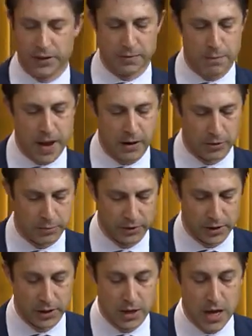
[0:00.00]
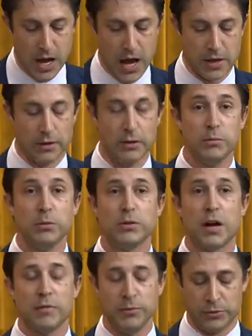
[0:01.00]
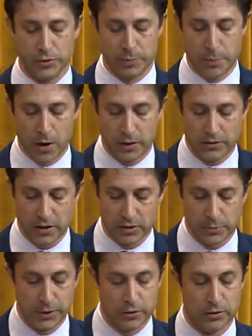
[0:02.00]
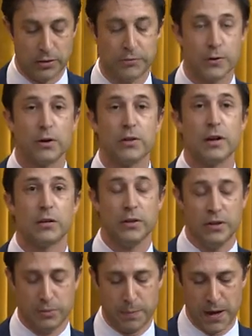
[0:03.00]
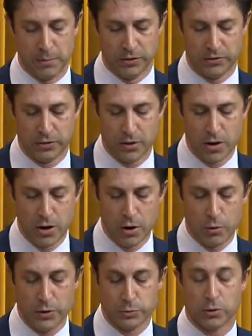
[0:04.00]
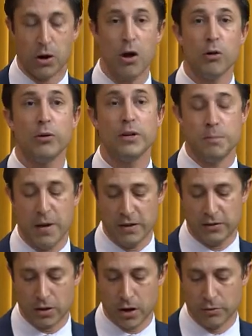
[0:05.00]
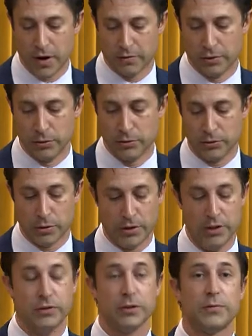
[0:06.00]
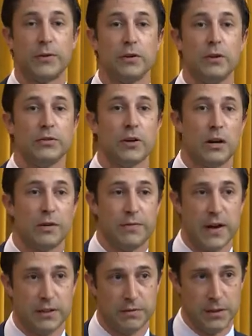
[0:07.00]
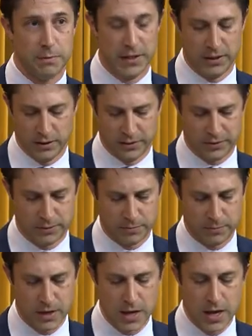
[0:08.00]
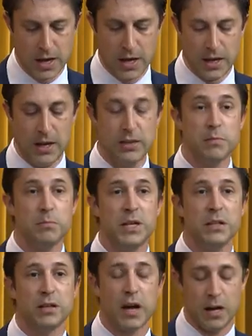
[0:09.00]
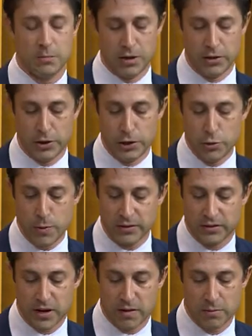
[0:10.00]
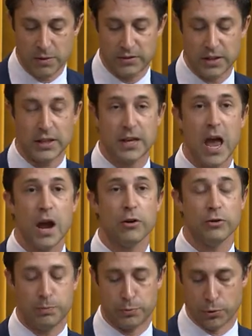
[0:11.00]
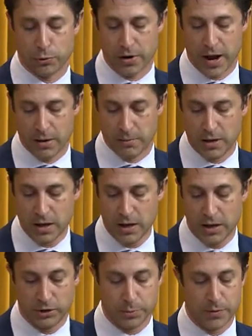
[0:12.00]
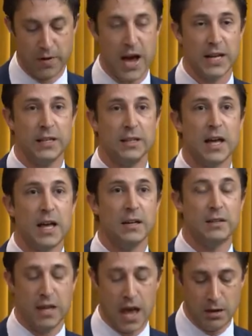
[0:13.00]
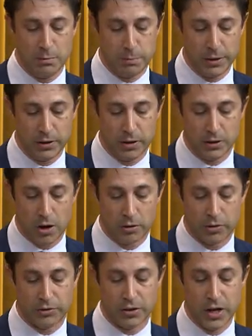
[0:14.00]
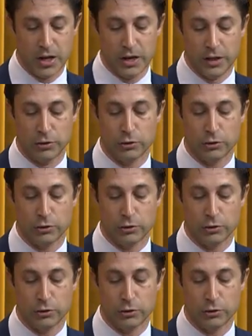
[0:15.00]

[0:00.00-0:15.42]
of bankruptcy, and the Liberal government's response has been to defer their lease payments, which were already based on revenue, so these deferrals are effectively meaningless. In the meantime, the U.S. government's CARES program is providing $10 billion in